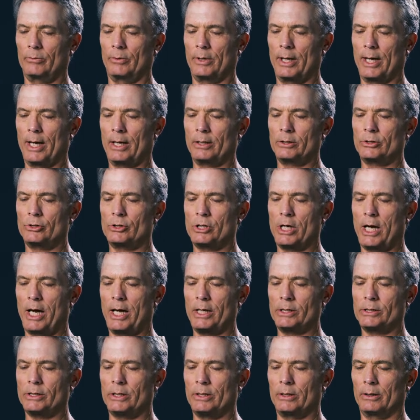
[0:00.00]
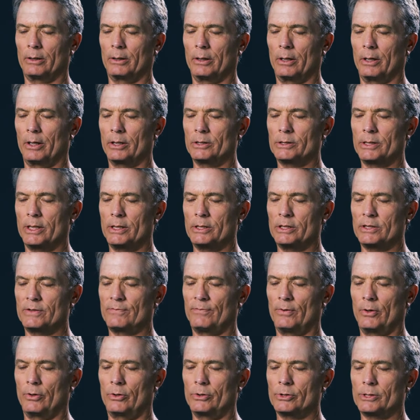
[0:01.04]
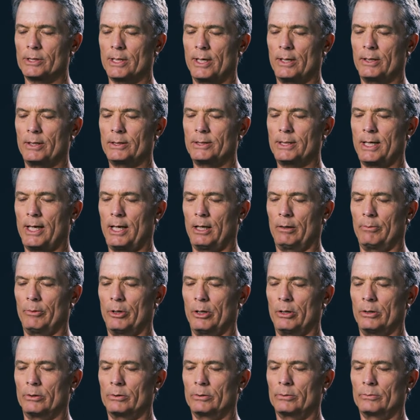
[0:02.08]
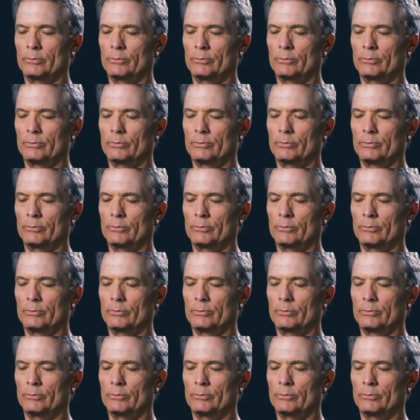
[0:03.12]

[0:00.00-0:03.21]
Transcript: Without changing the lungs, I just focus on the tailbone.